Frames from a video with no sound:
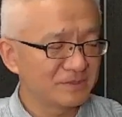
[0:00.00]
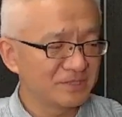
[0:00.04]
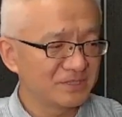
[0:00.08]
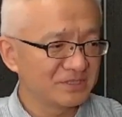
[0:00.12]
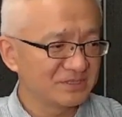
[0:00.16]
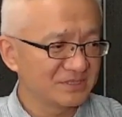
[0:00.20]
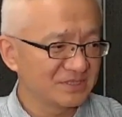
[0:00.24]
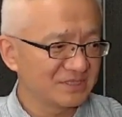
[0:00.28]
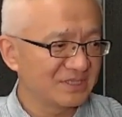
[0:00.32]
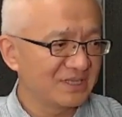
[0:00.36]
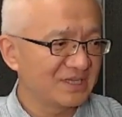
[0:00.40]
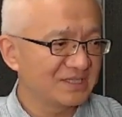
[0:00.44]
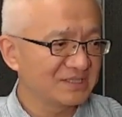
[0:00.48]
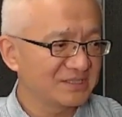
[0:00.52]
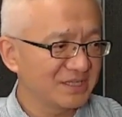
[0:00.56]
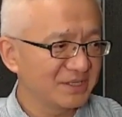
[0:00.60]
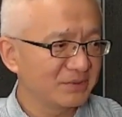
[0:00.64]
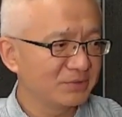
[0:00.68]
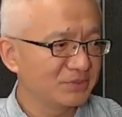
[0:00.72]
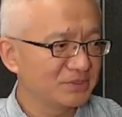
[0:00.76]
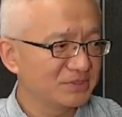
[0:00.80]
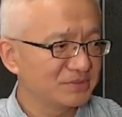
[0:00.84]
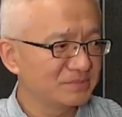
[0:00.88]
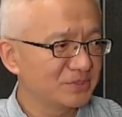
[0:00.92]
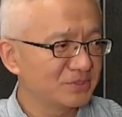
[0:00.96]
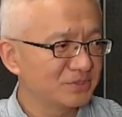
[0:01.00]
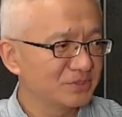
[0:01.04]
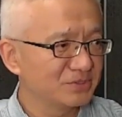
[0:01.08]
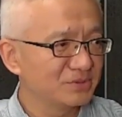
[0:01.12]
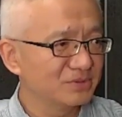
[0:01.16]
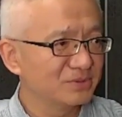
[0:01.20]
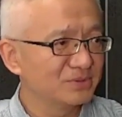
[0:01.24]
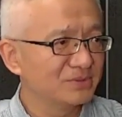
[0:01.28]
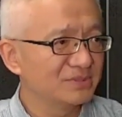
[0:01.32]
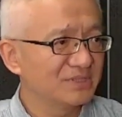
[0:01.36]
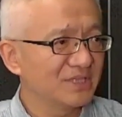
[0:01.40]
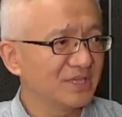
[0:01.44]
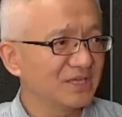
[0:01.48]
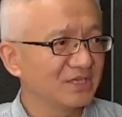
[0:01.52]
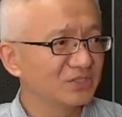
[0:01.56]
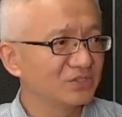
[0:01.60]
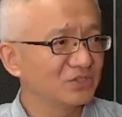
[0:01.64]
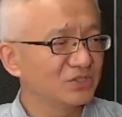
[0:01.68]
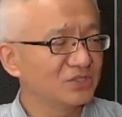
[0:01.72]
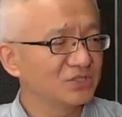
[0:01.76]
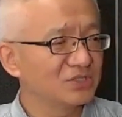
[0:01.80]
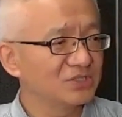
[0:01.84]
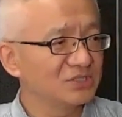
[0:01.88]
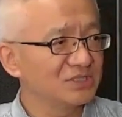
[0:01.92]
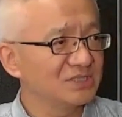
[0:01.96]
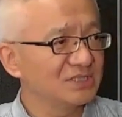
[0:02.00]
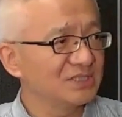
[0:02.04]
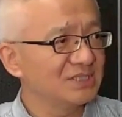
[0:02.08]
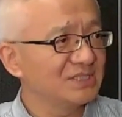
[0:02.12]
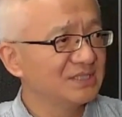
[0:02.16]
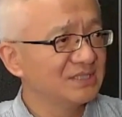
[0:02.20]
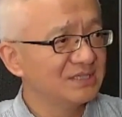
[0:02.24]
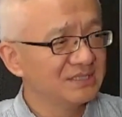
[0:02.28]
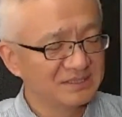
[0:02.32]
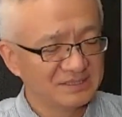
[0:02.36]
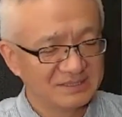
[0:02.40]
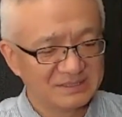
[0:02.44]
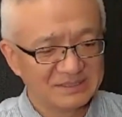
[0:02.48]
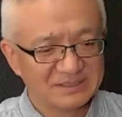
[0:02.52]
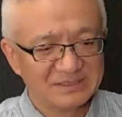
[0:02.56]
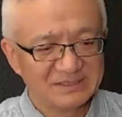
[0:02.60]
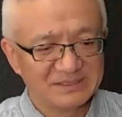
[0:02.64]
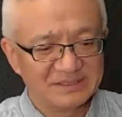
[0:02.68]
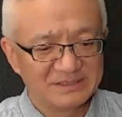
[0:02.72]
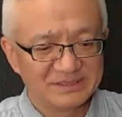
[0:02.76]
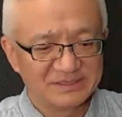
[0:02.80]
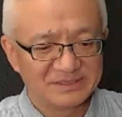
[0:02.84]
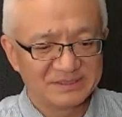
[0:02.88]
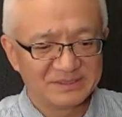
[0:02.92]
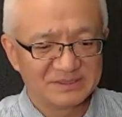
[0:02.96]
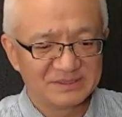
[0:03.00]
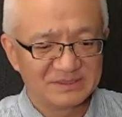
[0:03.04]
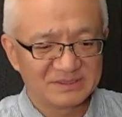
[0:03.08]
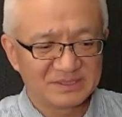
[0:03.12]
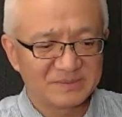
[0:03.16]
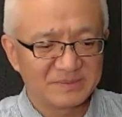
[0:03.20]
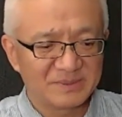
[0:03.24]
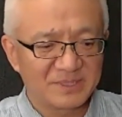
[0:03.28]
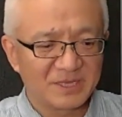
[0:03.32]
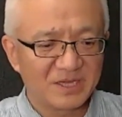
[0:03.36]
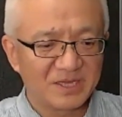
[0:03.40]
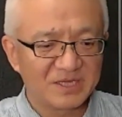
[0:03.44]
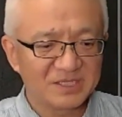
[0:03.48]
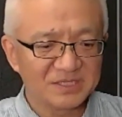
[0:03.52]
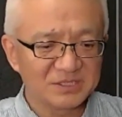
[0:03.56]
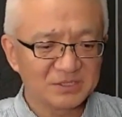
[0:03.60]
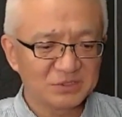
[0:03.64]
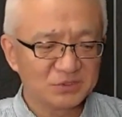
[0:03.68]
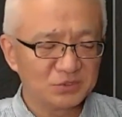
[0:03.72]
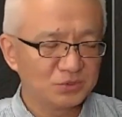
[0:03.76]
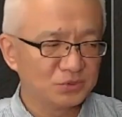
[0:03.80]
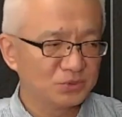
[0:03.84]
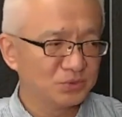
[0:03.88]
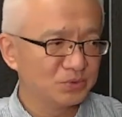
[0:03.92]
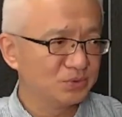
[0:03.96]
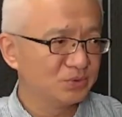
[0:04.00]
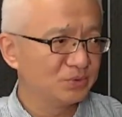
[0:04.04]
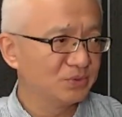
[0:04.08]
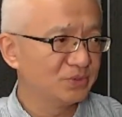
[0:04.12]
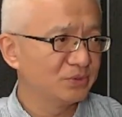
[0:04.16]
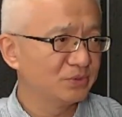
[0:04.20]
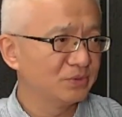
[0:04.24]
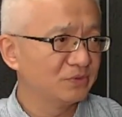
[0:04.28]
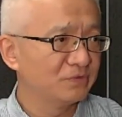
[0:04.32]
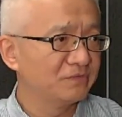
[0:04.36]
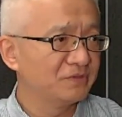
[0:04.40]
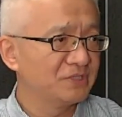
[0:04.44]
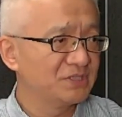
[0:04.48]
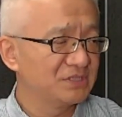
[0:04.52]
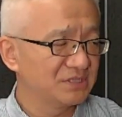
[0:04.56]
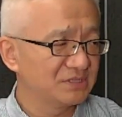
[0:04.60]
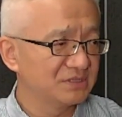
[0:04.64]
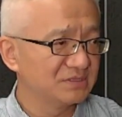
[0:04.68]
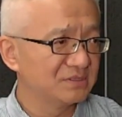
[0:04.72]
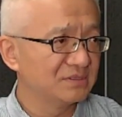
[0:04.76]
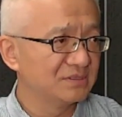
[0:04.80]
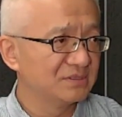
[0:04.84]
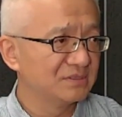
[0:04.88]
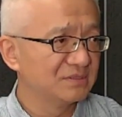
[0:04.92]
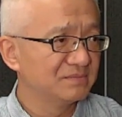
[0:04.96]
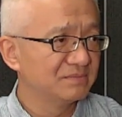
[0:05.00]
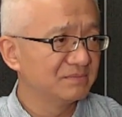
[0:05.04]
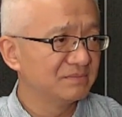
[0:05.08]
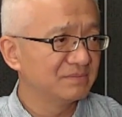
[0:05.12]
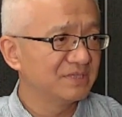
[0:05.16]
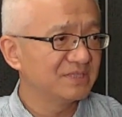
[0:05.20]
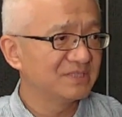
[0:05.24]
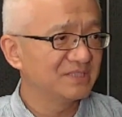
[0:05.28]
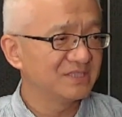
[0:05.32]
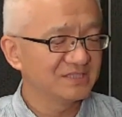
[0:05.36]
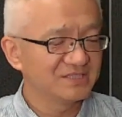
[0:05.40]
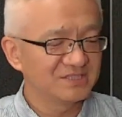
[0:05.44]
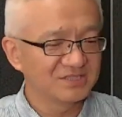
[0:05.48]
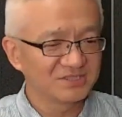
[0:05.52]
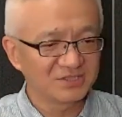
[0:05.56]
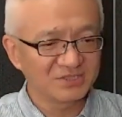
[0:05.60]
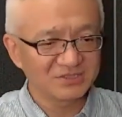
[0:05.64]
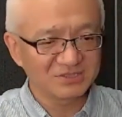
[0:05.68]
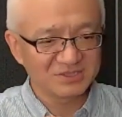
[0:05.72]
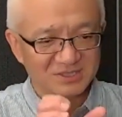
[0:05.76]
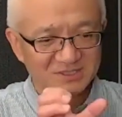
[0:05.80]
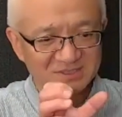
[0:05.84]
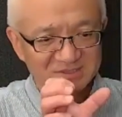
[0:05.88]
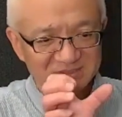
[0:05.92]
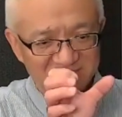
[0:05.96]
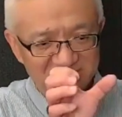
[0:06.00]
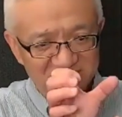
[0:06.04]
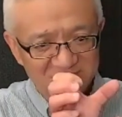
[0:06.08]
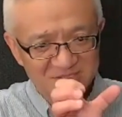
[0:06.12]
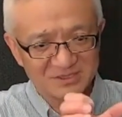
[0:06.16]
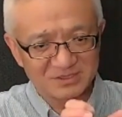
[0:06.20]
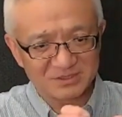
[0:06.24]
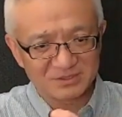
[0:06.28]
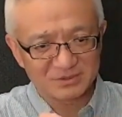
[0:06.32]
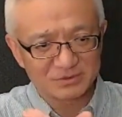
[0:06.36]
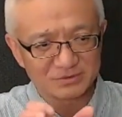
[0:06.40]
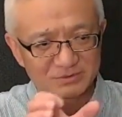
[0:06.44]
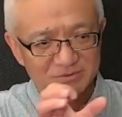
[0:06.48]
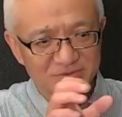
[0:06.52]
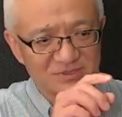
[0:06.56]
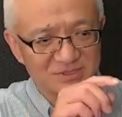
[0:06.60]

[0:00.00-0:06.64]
the large language model technology applied to vision, but it's not on the single